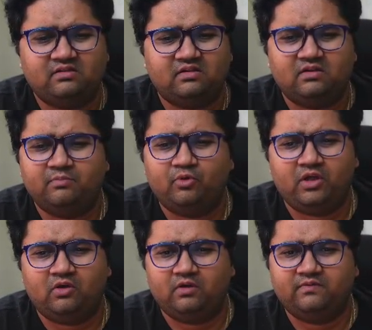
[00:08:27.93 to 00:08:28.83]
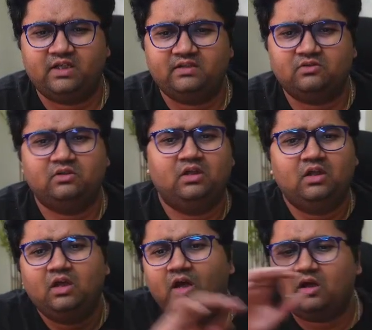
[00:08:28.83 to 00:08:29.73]
and reporting, all of that is good.
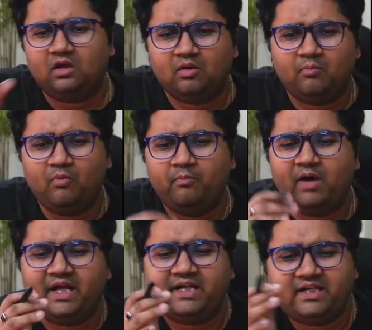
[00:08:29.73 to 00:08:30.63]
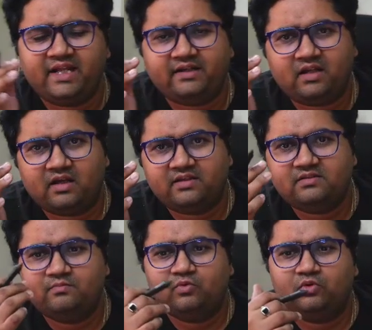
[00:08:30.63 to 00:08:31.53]
Mobile data
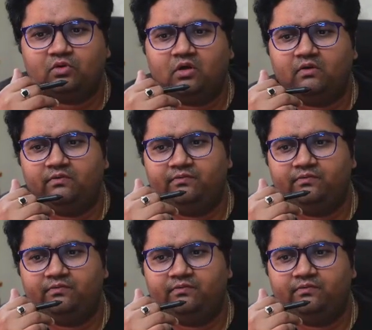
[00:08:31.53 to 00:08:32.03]
is more of,